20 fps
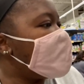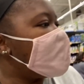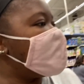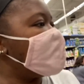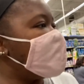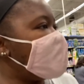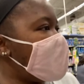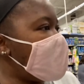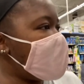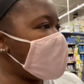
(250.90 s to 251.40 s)

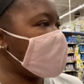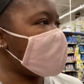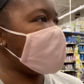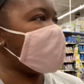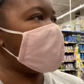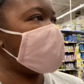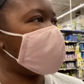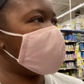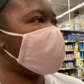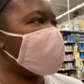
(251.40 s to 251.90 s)
Hey,
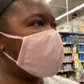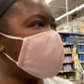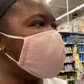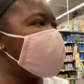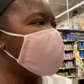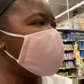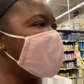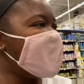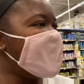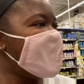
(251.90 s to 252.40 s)

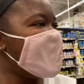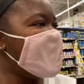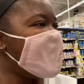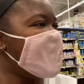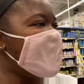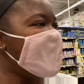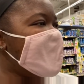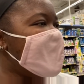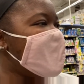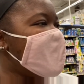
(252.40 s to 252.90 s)

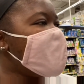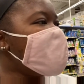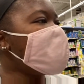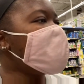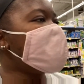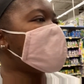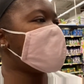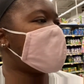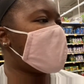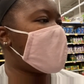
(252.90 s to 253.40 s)
you
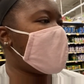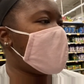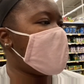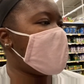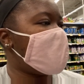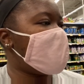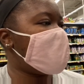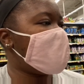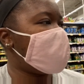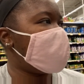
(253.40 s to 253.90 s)
just a hater.